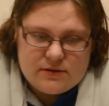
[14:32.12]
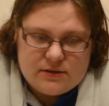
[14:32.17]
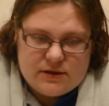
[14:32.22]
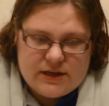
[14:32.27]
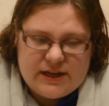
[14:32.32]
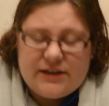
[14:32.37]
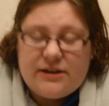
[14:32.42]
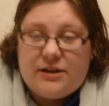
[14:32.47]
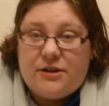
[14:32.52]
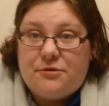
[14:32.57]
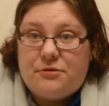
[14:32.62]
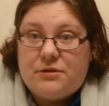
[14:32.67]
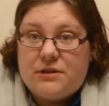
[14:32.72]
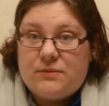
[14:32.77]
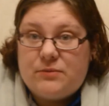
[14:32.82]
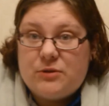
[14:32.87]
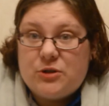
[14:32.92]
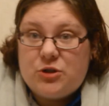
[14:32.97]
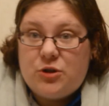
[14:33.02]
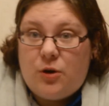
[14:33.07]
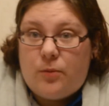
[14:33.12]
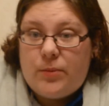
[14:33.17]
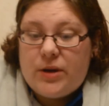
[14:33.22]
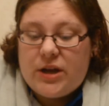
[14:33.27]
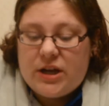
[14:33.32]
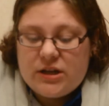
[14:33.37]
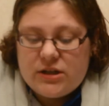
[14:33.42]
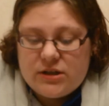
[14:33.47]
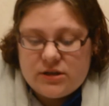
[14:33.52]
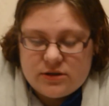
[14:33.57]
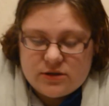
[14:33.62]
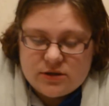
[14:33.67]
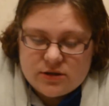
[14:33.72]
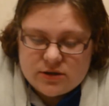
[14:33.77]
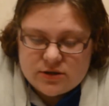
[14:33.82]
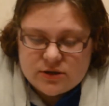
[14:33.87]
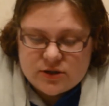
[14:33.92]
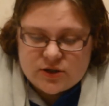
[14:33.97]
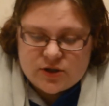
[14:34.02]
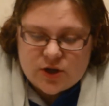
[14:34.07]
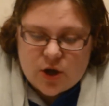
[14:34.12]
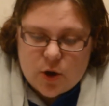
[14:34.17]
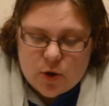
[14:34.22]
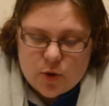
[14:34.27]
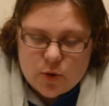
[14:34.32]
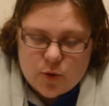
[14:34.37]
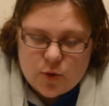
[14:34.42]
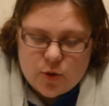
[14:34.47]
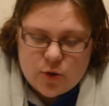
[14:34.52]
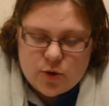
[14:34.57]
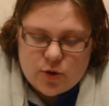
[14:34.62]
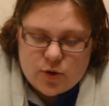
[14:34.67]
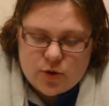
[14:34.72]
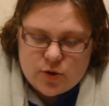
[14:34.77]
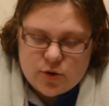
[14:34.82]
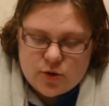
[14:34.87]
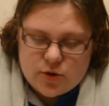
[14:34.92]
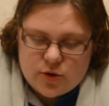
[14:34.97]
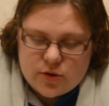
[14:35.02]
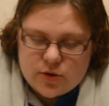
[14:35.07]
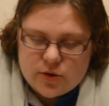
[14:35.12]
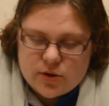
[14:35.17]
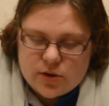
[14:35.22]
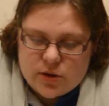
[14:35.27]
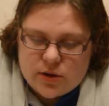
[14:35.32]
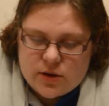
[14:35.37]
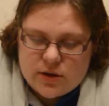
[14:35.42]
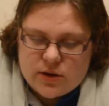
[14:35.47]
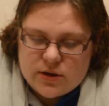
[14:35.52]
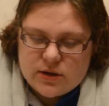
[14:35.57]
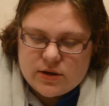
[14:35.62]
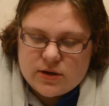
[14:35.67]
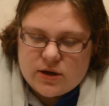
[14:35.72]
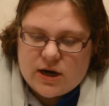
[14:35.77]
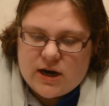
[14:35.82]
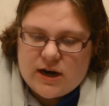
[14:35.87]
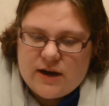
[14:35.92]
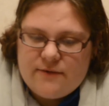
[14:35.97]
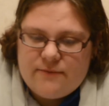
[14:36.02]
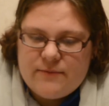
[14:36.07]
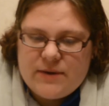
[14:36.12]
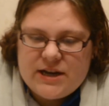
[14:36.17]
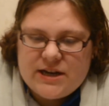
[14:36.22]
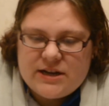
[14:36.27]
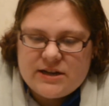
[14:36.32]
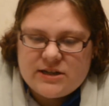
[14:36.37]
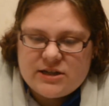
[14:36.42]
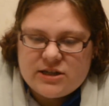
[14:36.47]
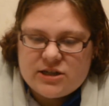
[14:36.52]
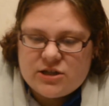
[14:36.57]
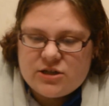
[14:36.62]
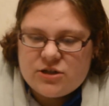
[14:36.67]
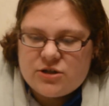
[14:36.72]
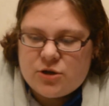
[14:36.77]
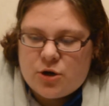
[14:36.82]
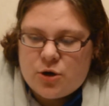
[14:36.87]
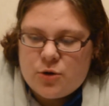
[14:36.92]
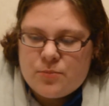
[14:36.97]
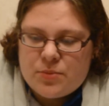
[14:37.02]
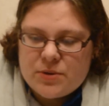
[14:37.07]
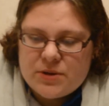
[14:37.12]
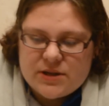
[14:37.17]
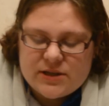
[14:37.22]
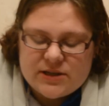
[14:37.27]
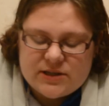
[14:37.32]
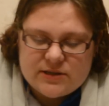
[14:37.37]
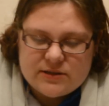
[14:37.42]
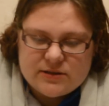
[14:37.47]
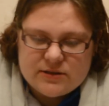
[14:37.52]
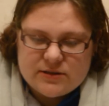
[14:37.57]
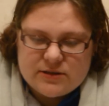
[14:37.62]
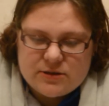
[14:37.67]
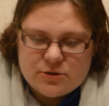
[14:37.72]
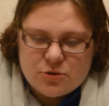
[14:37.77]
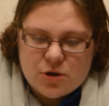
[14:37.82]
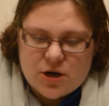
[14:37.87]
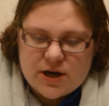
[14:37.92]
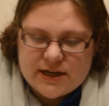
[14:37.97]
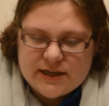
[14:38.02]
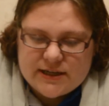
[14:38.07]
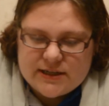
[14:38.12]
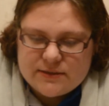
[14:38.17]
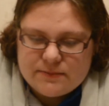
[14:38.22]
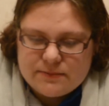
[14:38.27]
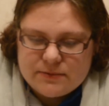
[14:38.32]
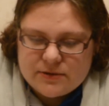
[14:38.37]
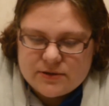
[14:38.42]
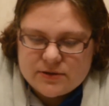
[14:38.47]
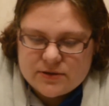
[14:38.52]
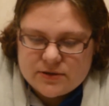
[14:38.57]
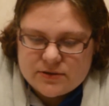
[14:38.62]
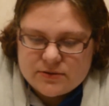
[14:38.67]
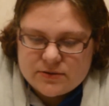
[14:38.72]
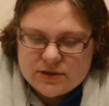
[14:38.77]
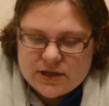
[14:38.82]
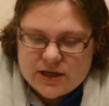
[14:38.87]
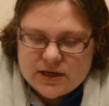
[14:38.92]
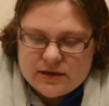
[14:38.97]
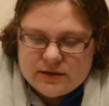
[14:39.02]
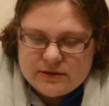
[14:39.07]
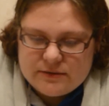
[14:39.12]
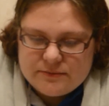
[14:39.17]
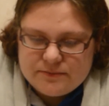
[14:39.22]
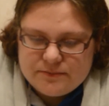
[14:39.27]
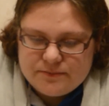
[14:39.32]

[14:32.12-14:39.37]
late night Christmas shopping. So, I've made the decision to open this and try it because, yeah.